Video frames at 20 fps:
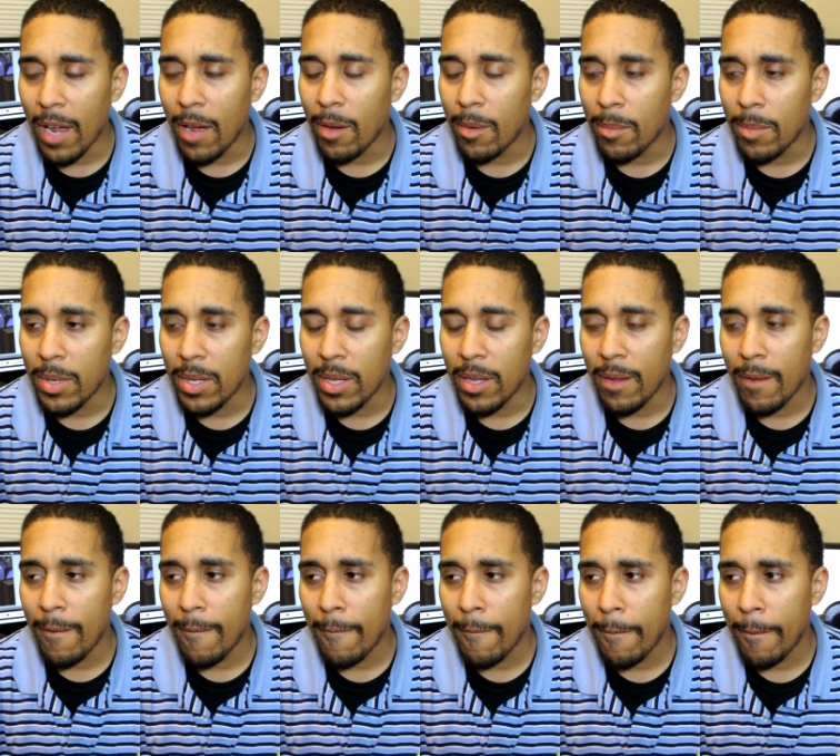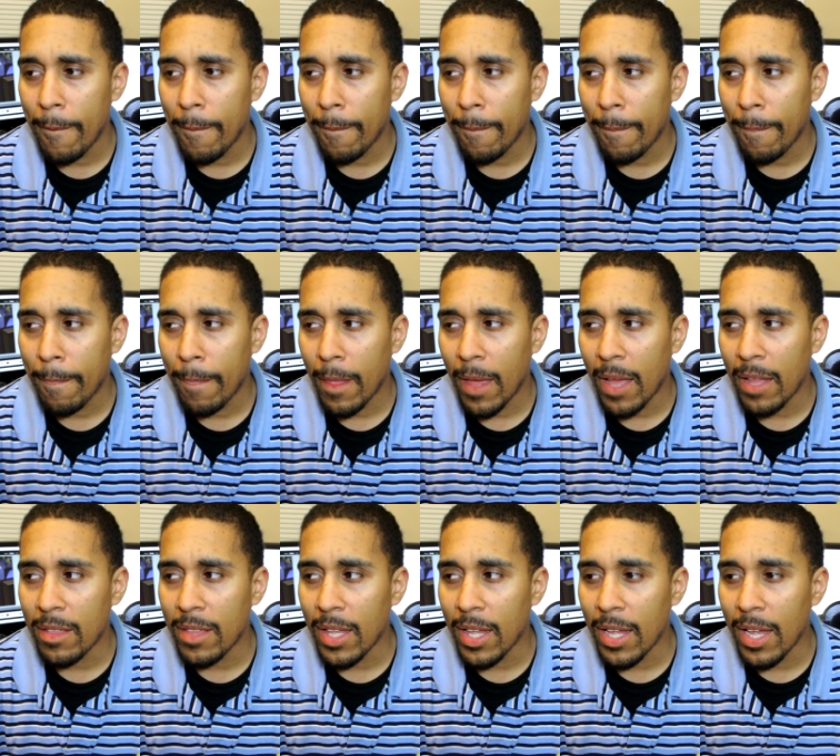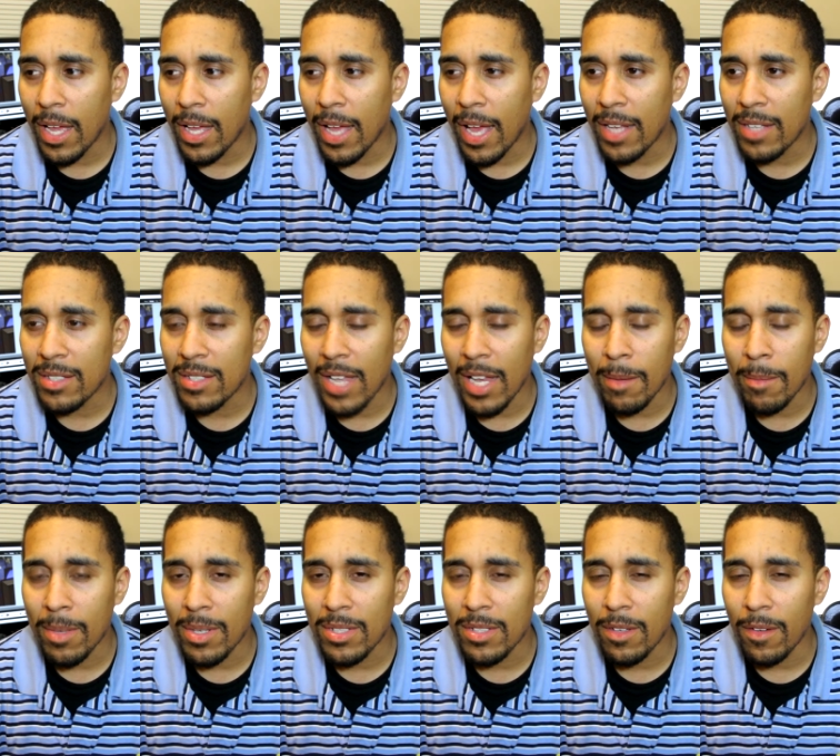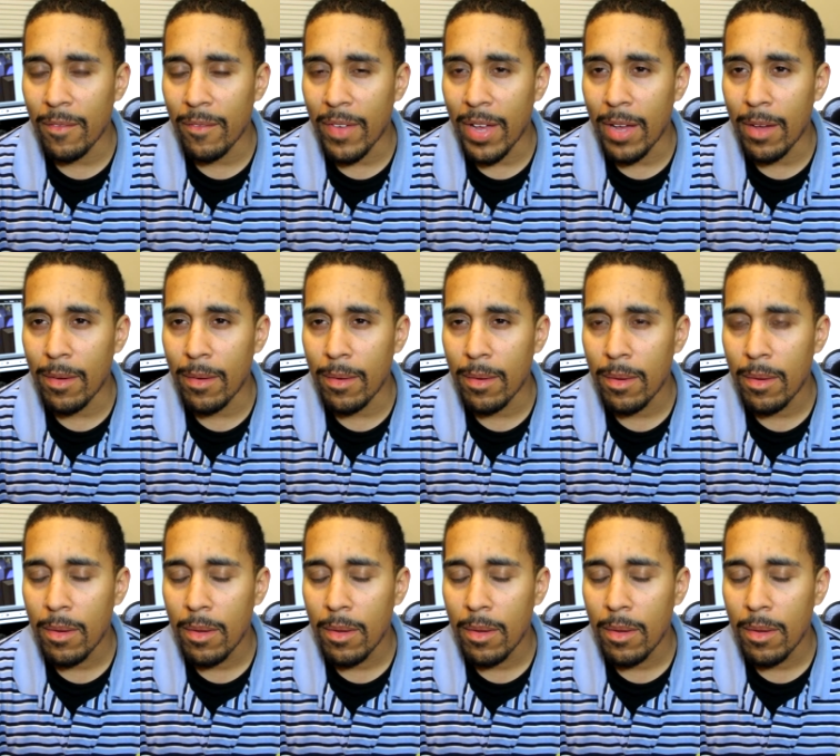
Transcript: out, but I think I psyched myself out,